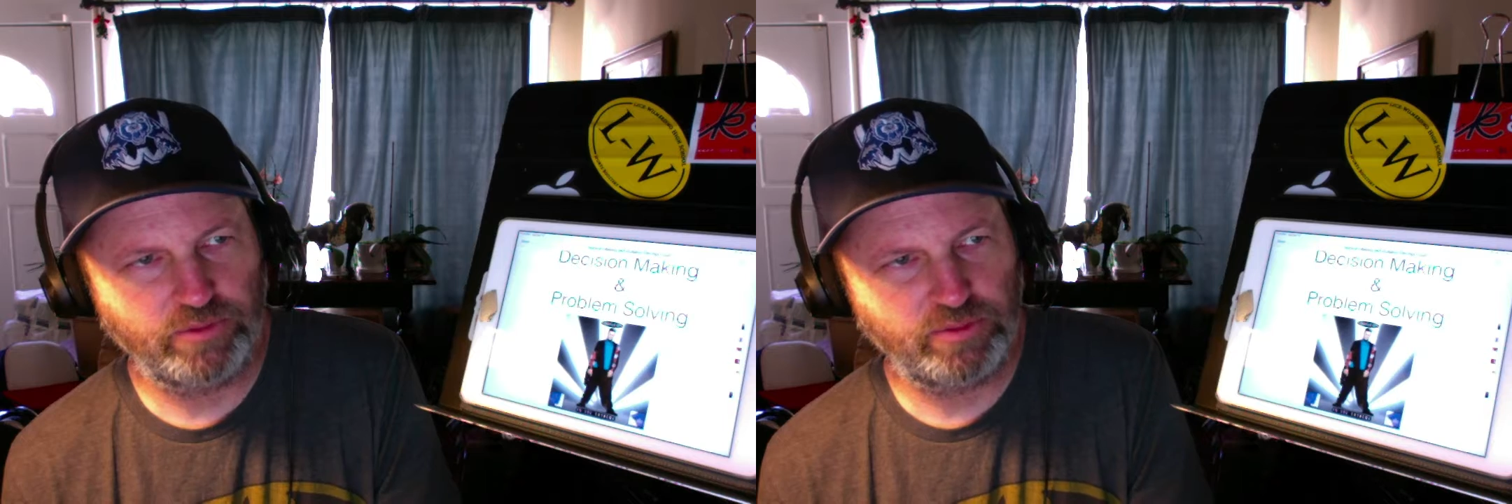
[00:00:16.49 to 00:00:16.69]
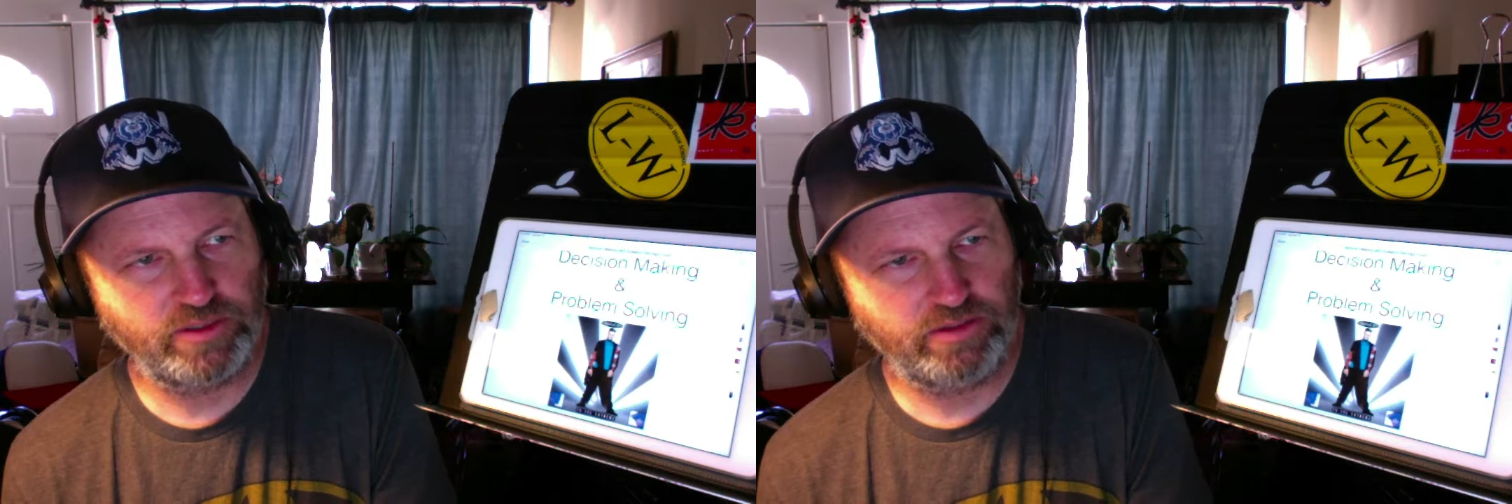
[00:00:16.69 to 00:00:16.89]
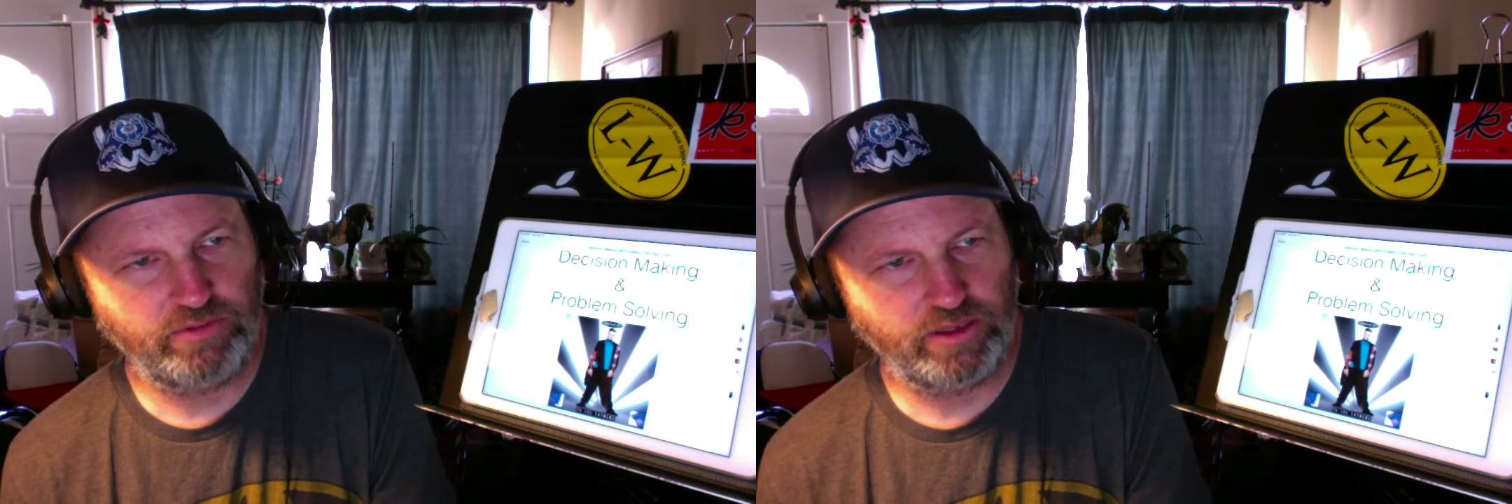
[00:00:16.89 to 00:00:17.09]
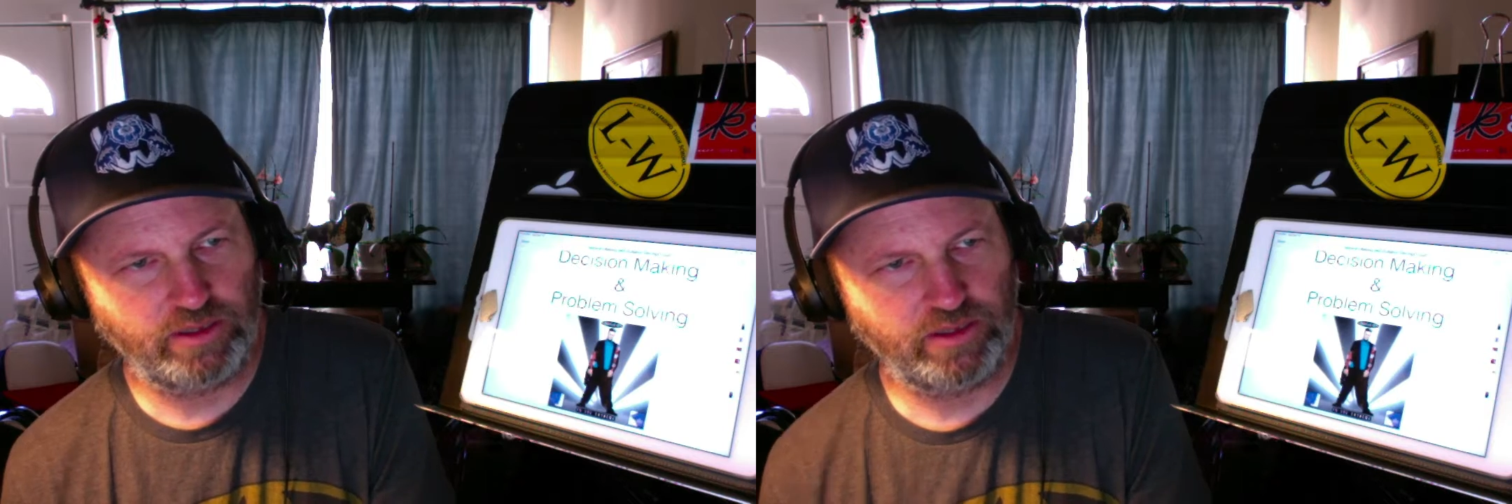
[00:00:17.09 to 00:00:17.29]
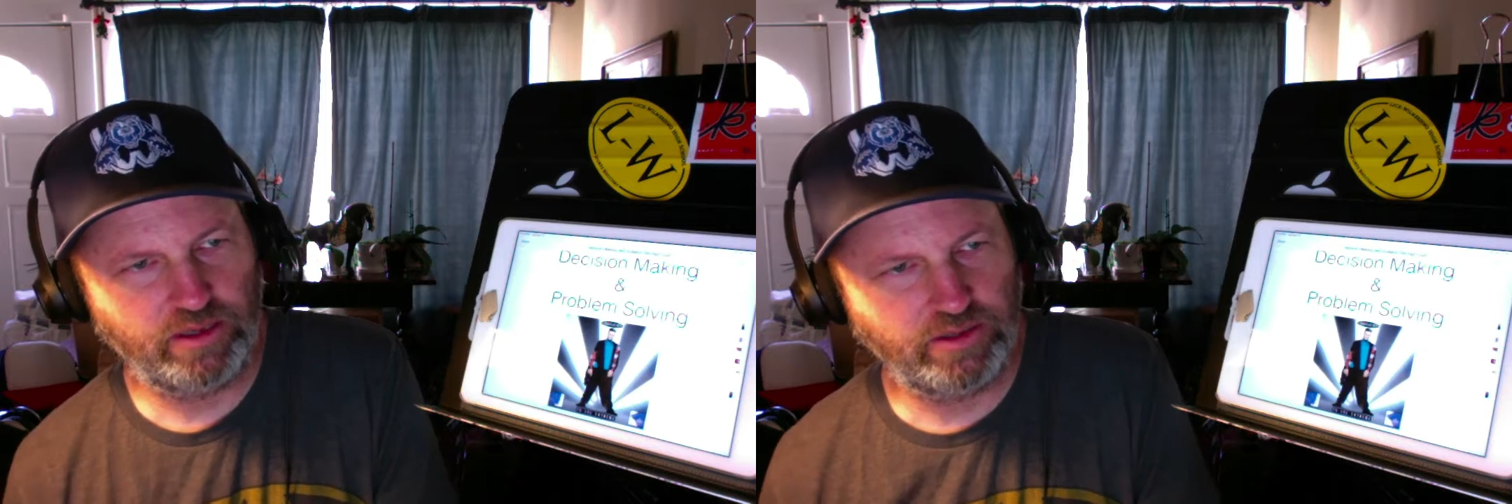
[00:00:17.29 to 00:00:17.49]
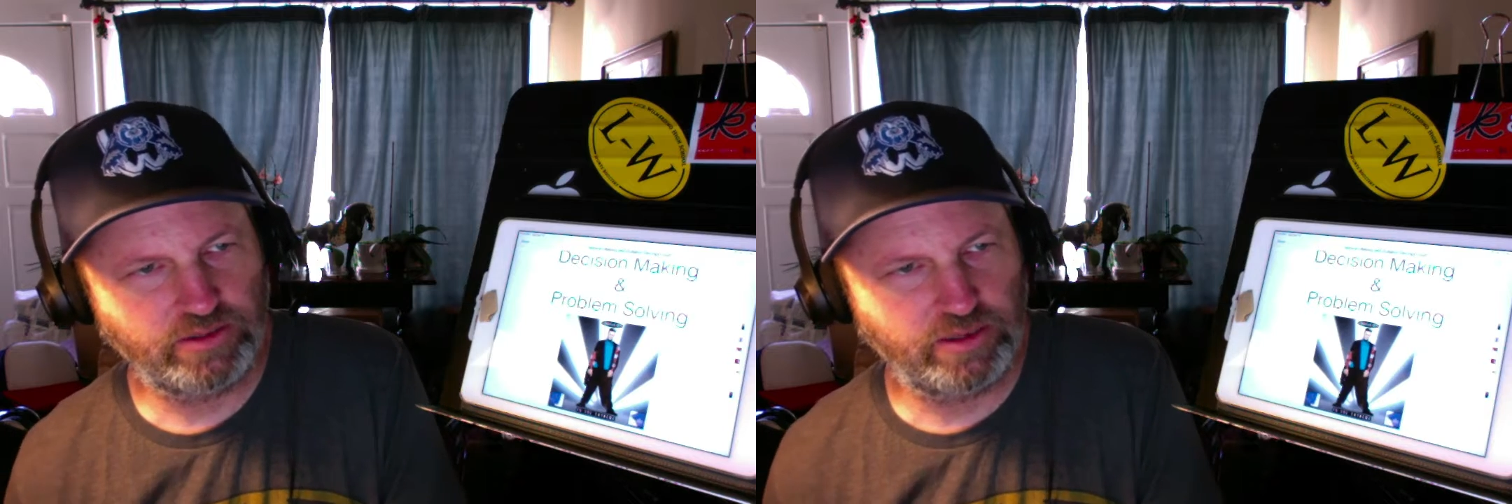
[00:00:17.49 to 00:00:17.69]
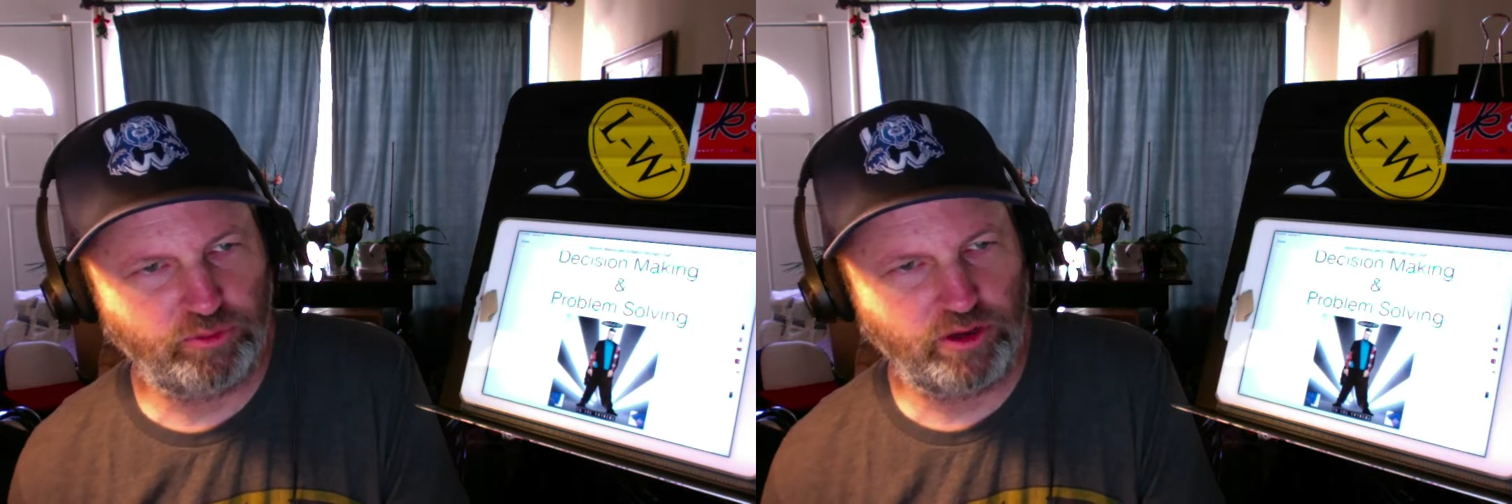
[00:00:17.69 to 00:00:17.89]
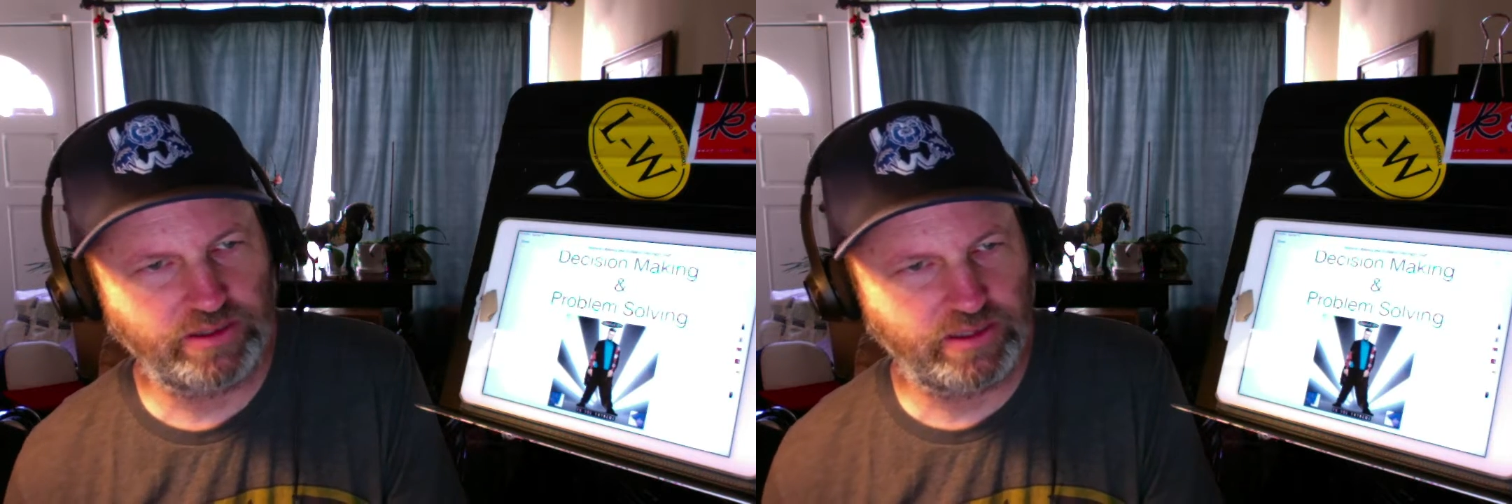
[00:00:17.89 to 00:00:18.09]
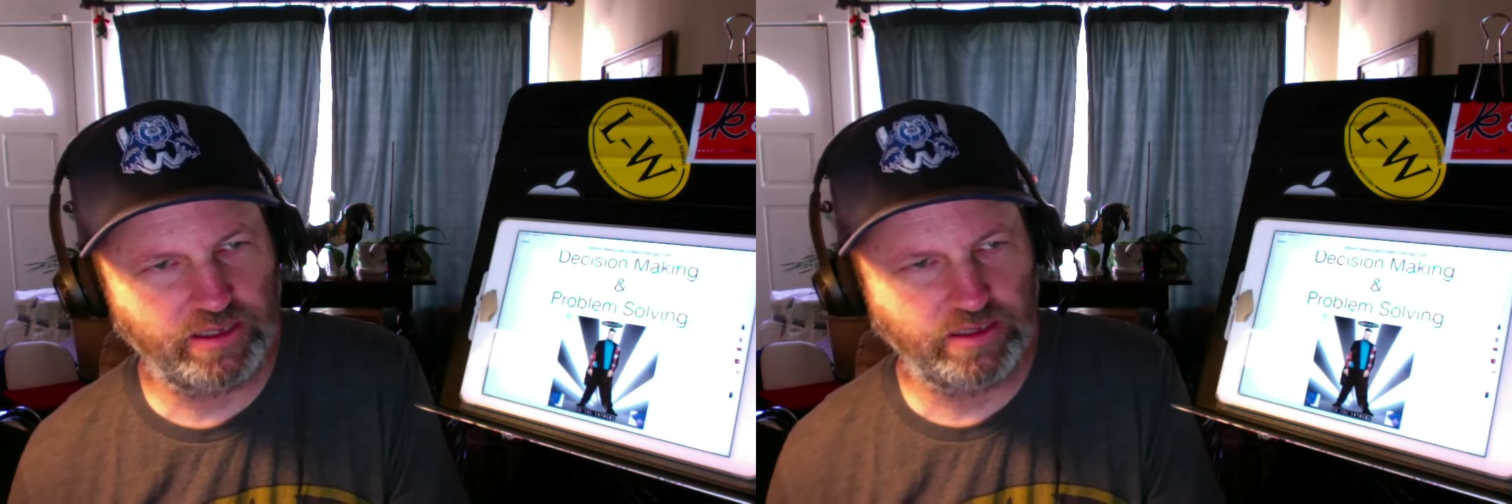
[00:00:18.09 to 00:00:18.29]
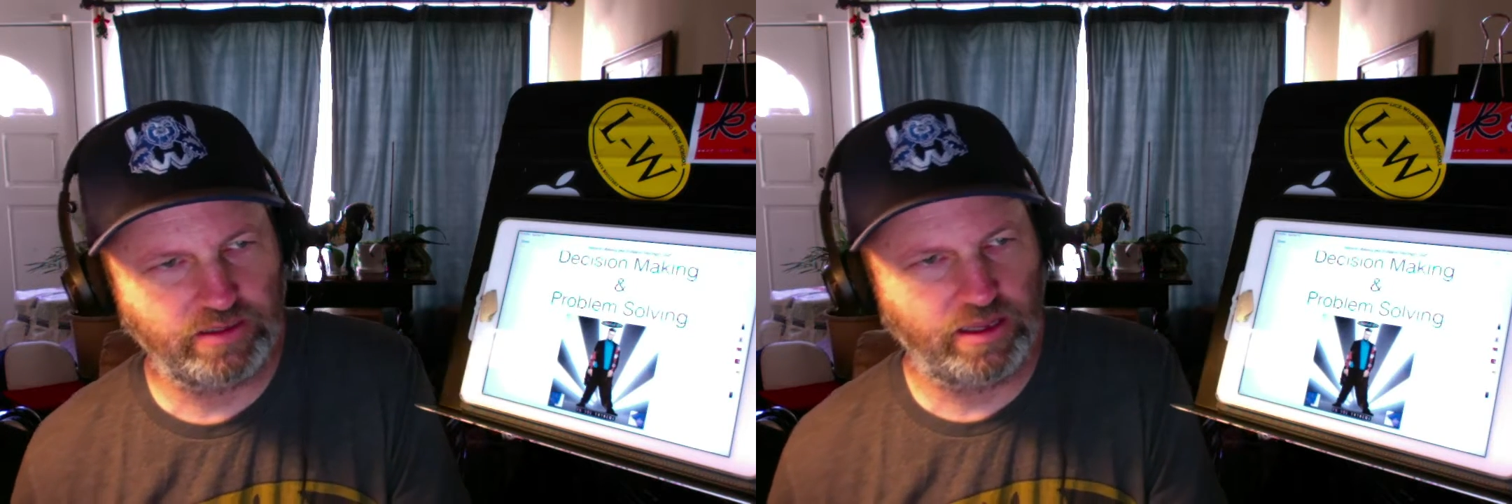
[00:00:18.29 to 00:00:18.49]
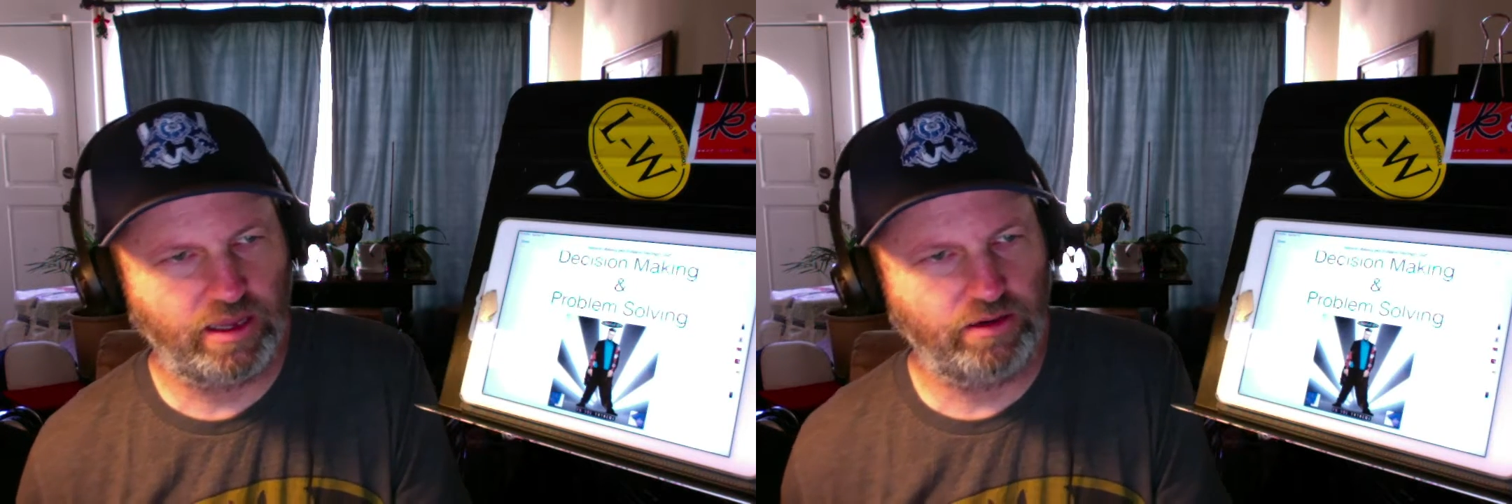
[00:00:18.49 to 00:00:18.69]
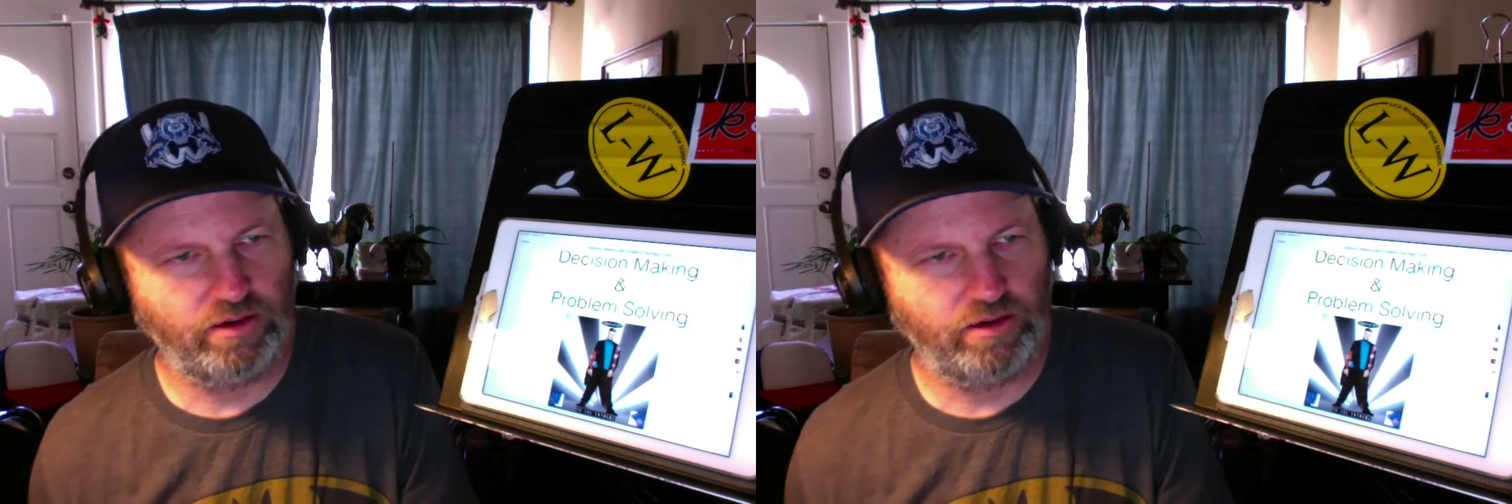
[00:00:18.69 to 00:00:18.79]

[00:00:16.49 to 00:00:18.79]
specific stepwise things that